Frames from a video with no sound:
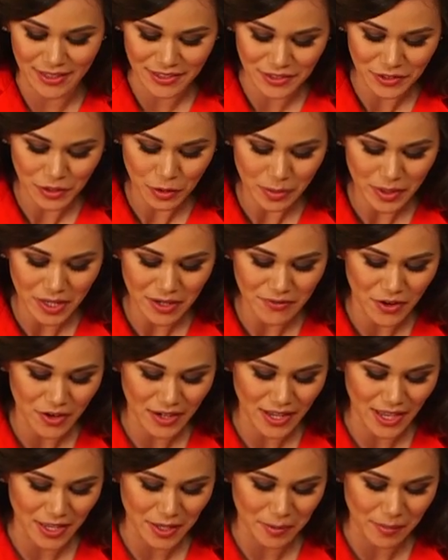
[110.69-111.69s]
a little bit of
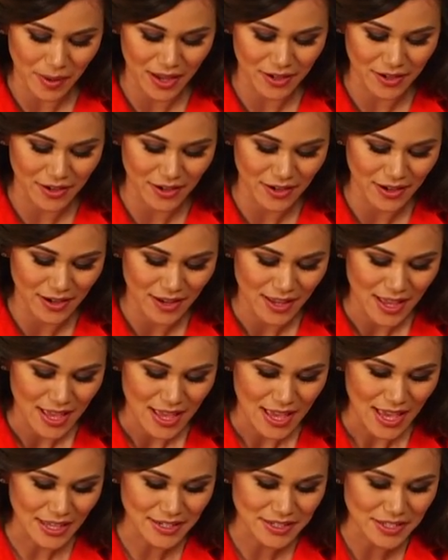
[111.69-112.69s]
our cake batter
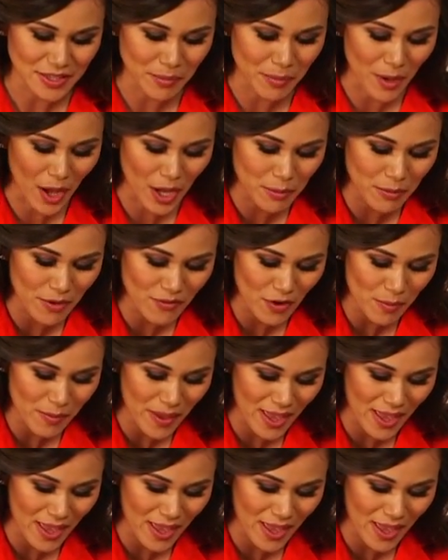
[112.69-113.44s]
into the bottom of our